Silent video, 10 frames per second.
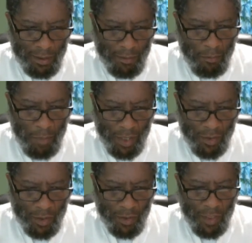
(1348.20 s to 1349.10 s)

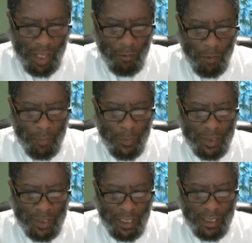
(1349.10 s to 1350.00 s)
mother that
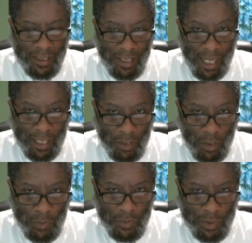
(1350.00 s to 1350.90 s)
represents that
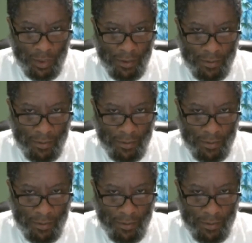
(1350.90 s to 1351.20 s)
culture.